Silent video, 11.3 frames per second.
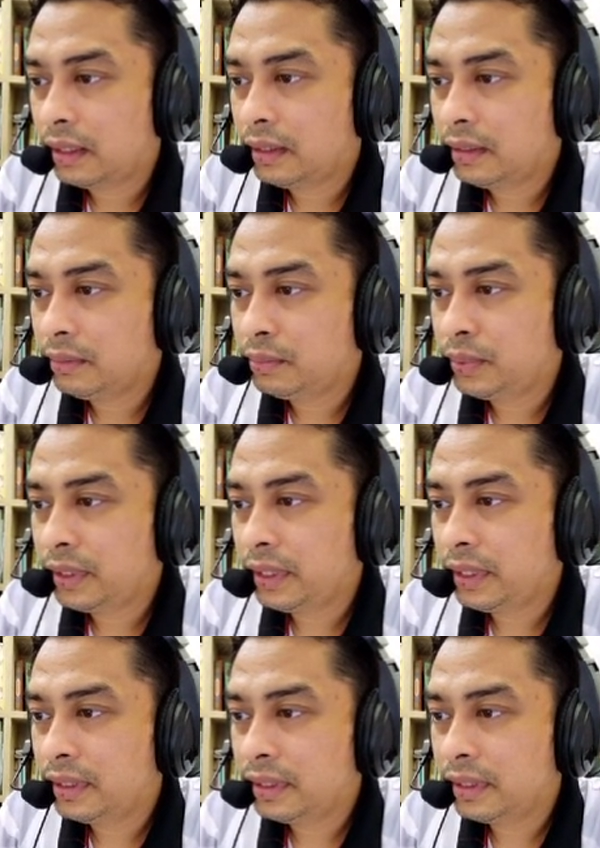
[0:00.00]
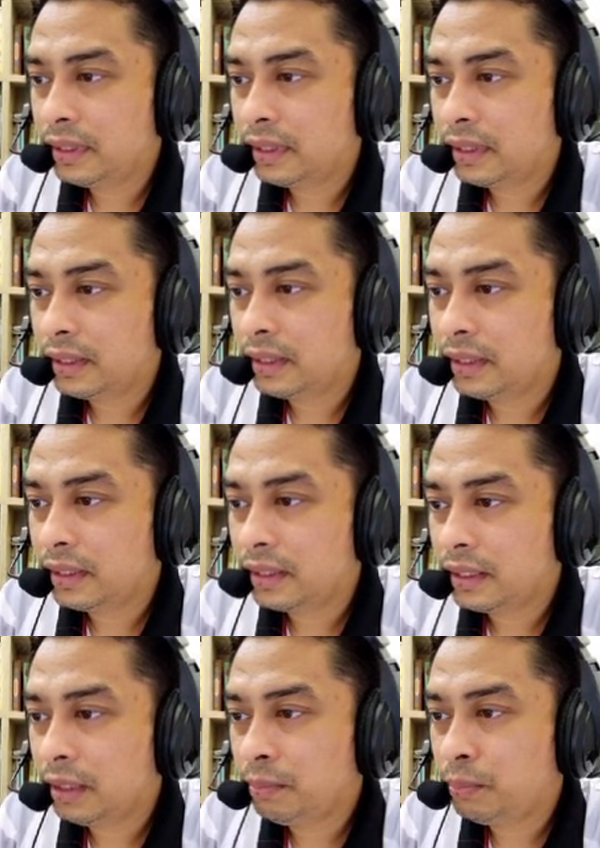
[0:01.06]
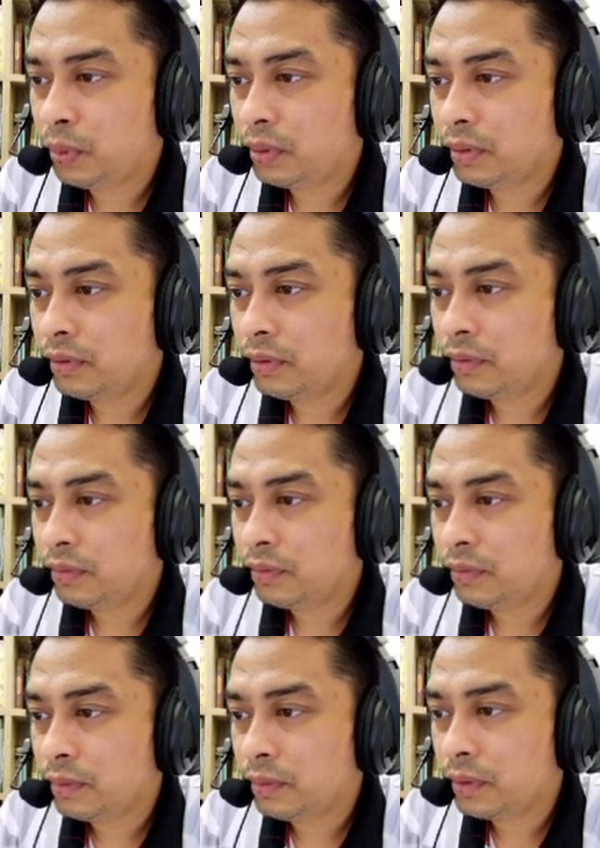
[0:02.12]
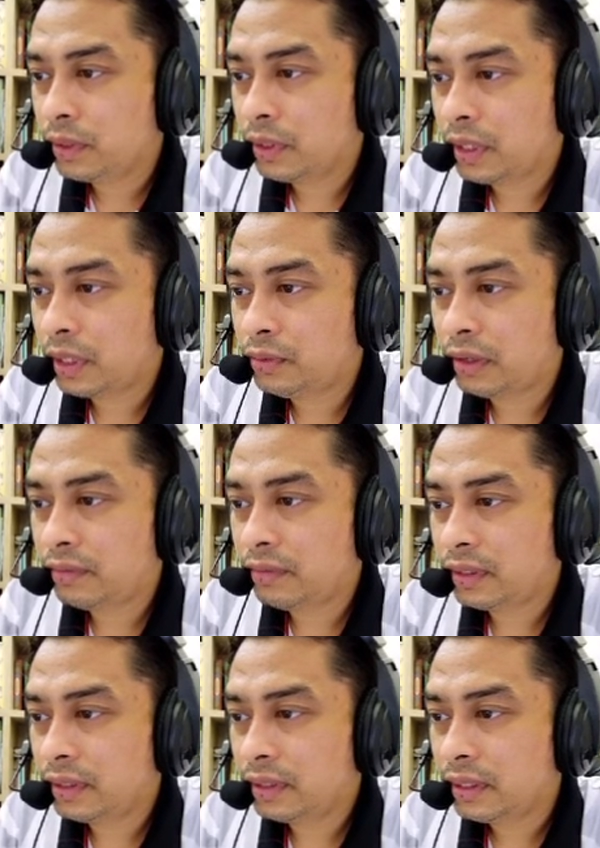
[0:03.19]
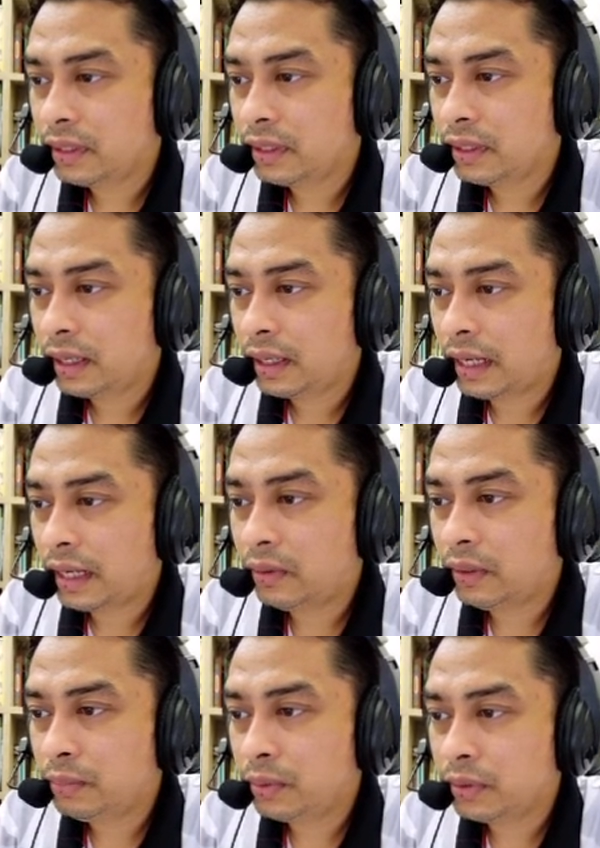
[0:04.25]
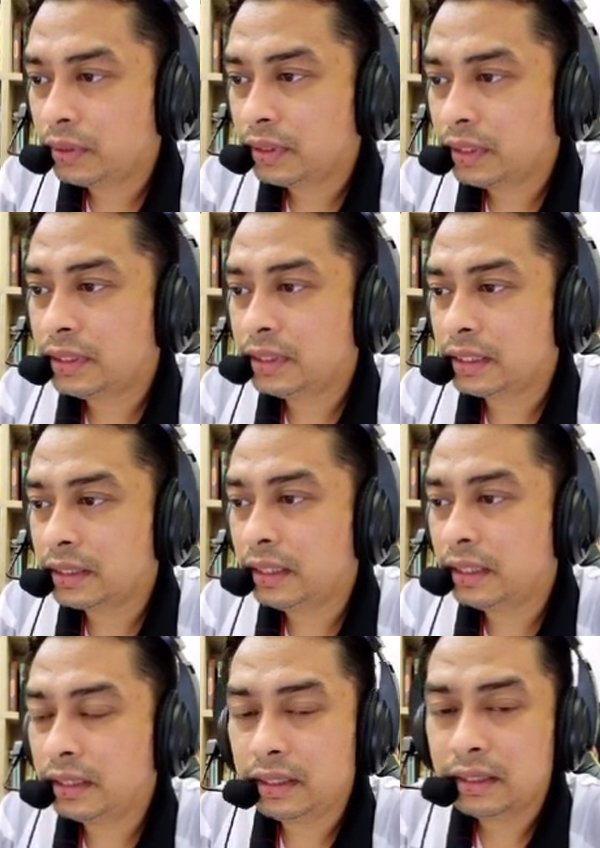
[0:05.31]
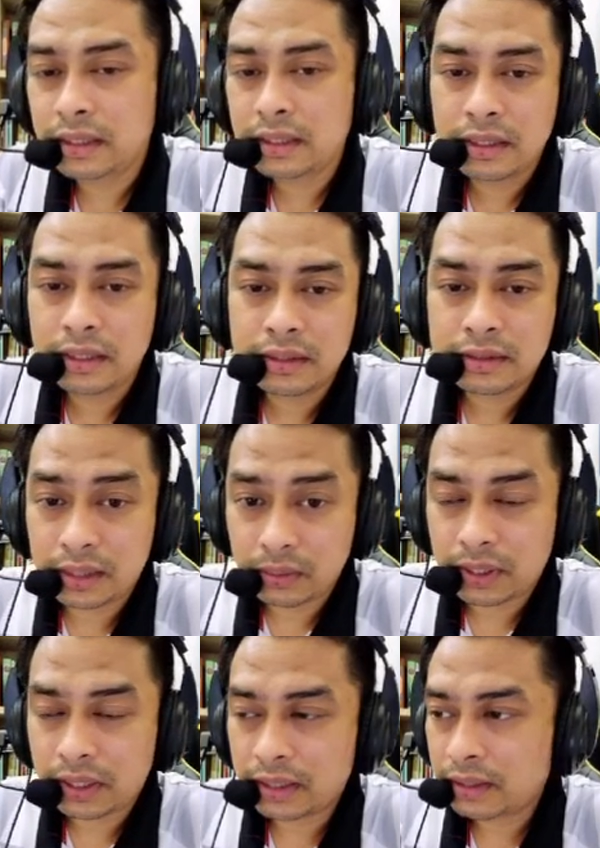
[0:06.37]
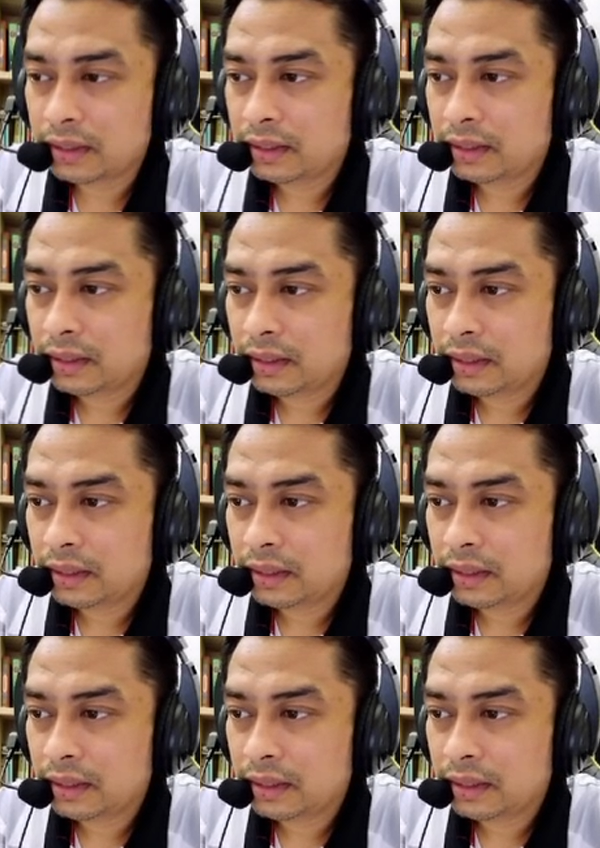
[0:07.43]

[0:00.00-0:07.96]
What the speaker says: I bring in the input driver, analog input. This is actually the sound card.